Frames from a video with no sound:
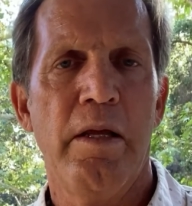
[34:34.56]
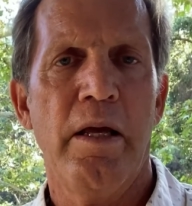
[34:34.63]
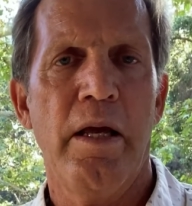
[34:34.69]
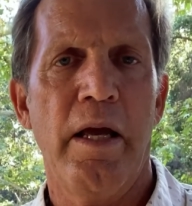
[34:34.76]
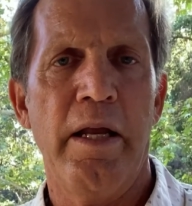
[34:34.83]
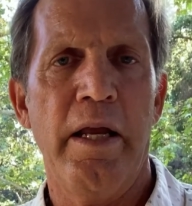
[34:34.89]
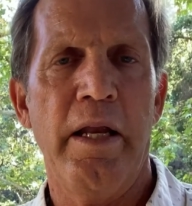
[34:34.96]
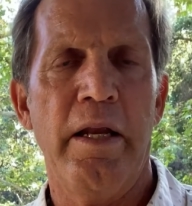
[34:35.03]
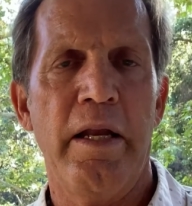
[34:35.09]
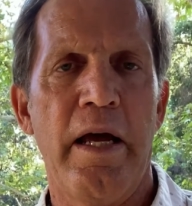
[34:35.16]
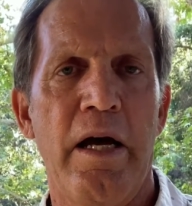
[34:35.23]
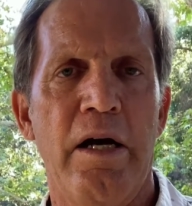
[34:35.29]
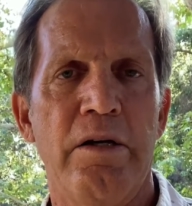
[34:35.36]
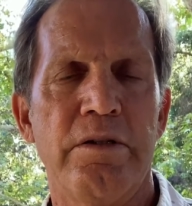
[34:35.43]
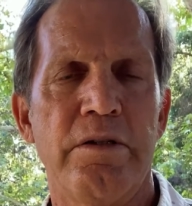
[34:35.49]
heating the
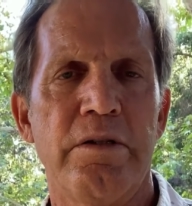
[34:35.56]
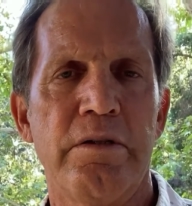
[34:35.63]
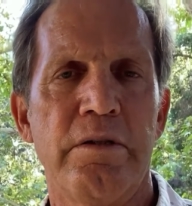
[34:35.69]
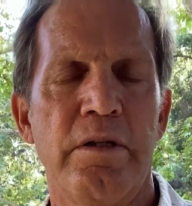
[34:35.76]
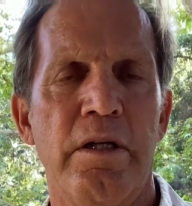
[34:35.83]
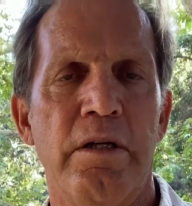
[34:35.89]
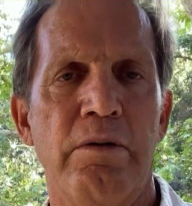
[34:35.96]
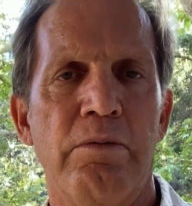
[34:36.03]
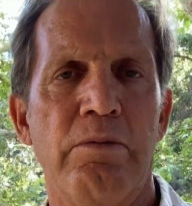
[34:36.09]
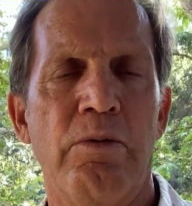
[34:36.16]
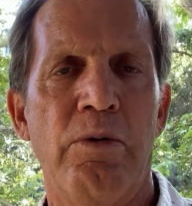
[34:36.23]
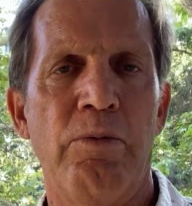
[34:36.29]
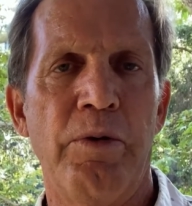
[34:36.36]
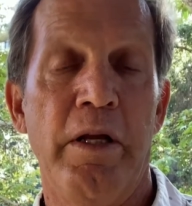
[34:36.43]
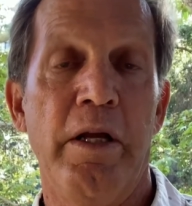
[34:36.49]
house
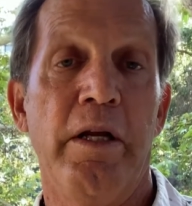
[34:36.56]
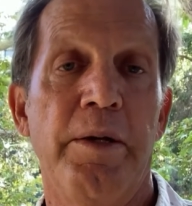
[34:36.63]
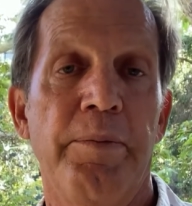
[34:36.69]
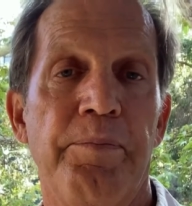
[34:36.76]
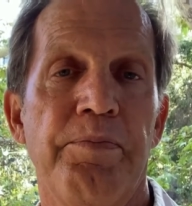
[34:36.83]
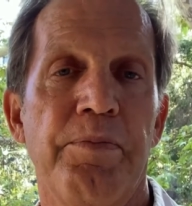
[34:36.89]
when we need it.